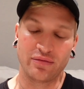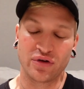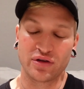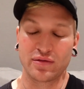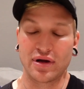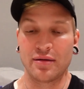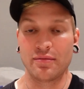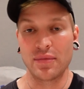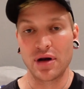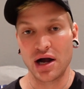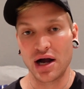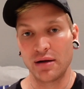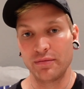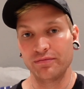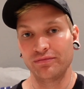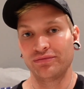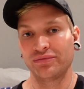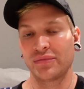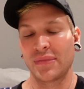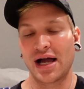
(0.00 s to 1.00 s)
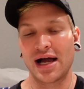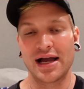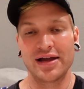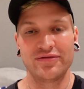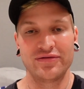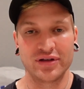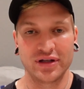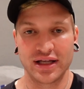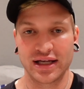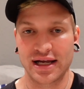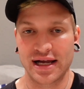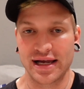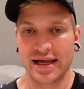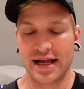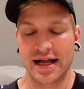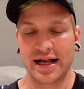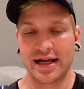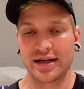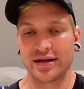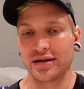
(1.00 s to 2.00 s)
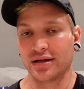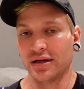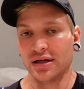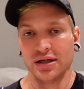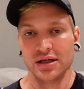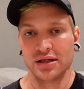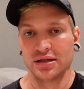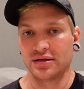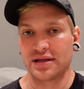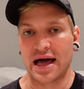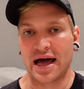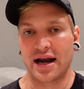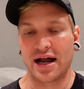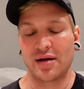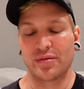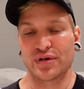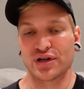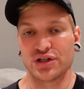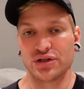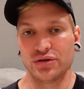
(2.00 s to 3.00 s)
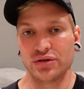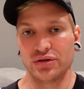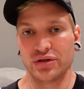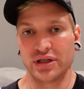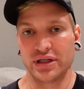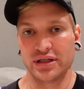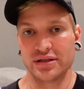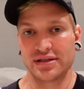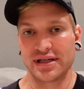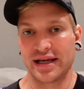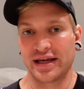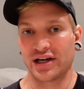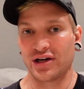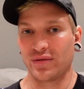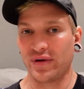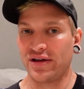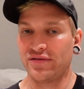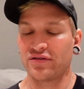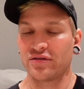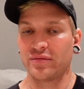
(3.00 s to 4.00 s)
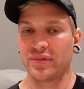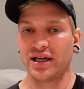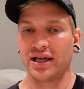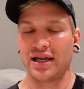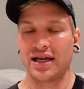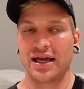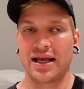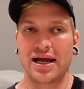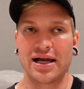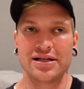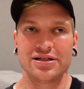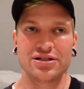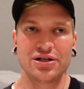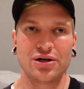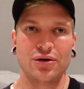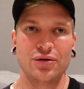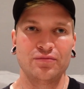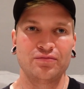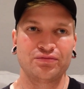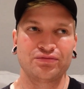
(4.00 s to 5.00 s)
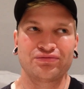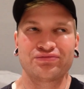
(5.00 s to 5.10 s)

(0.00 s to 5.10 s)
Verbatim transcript: With my mom, I feel like I had that opportunity taken away from me and I don't